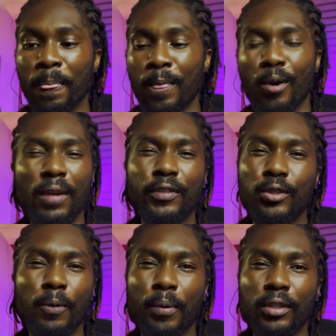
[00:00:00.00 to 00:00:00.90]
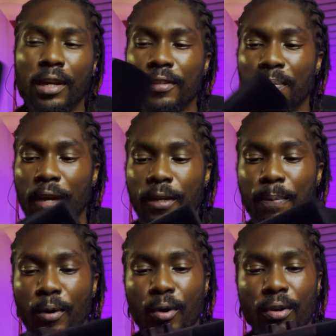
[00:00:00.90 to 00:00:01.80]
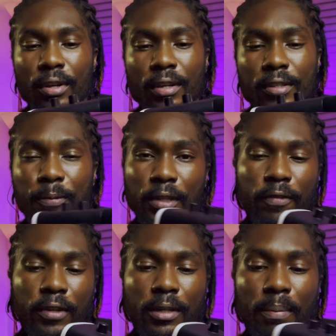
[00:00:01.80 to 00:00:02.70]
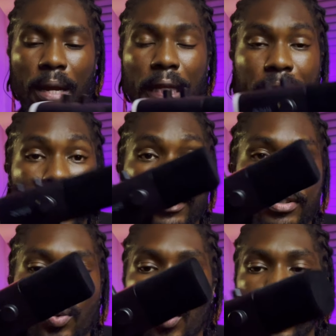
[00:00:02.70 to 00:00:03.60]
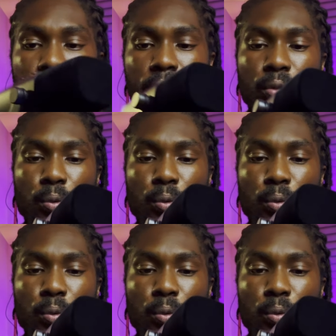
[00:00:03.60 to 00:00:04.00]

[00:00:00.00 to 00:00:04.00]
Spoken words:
or even the Rode podcast mic, but it's a budget friendly mic that still works, you know,